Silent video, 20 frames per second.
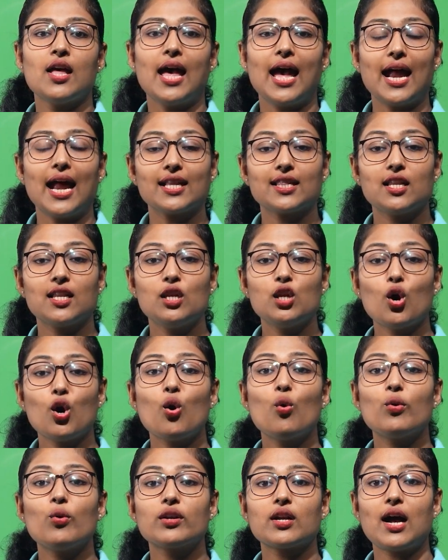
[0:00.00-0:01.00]
And the
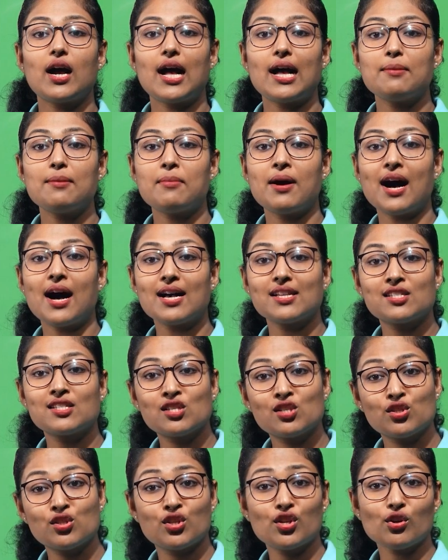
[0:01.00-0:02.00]
lower arm has
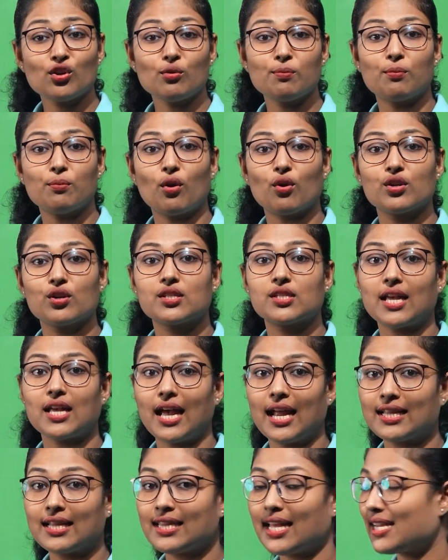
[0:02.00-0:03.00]
2 bones,
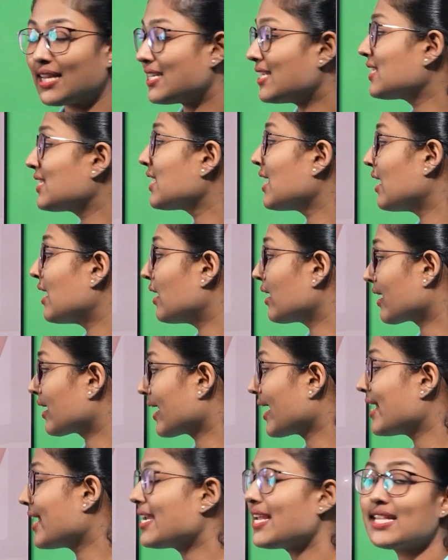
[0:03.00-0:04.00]
and that is
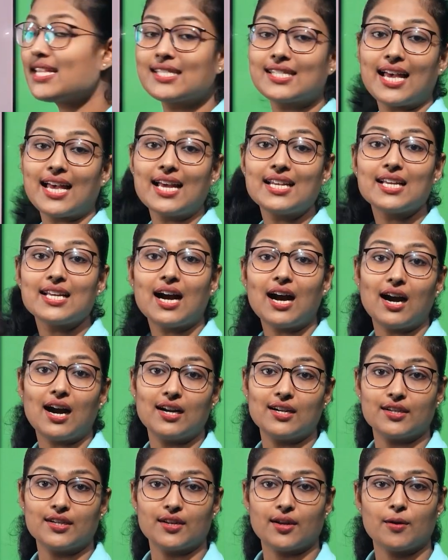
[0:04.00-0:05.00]
radius and
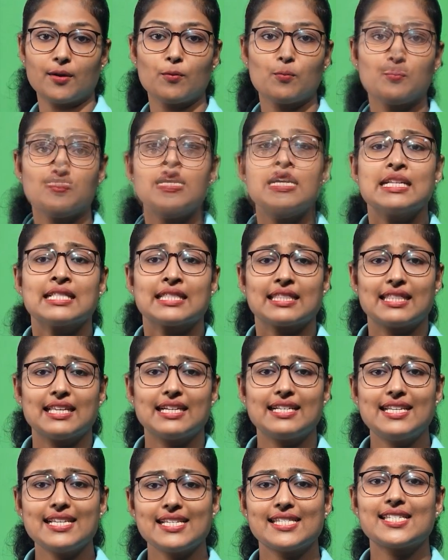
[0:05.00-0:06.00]
ulna. The
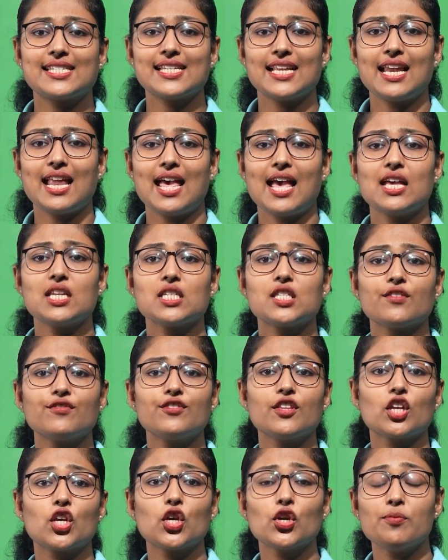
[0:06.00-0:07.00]
distal end of
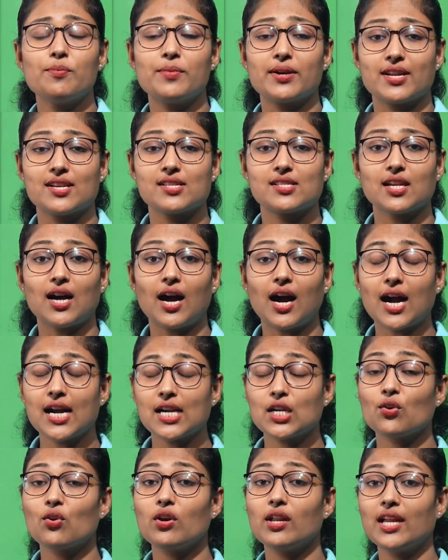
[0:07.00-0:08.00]
the humerus
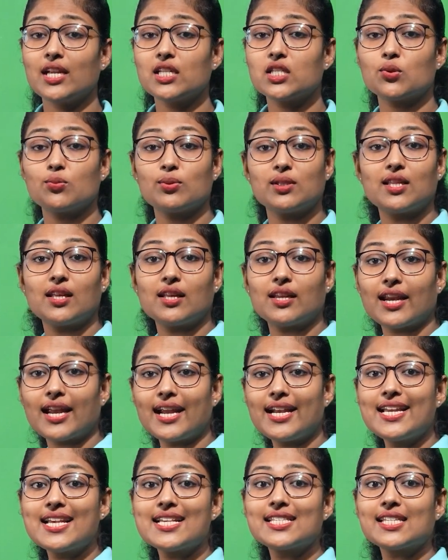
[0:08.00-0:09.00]
articulates with the
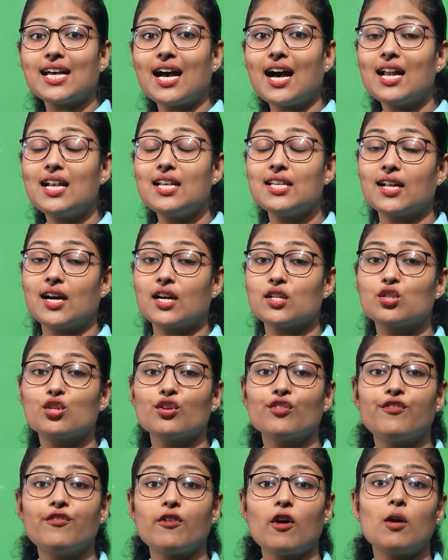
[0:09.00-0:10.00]
radius ulna
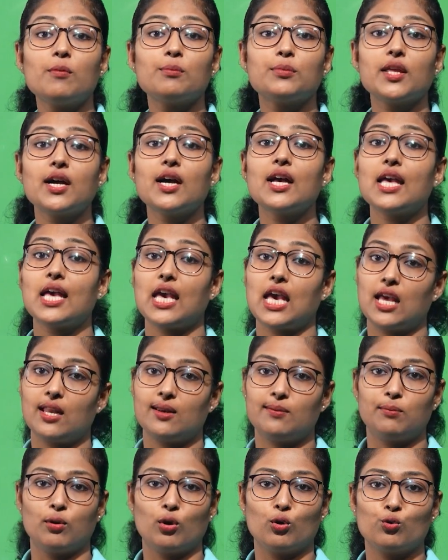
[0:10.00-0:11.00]
to form the
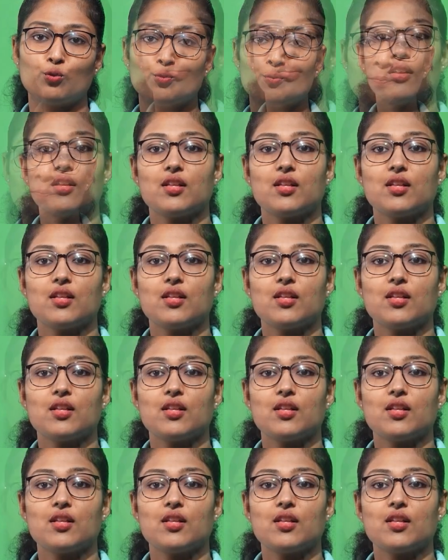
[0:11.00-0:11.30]
elbow.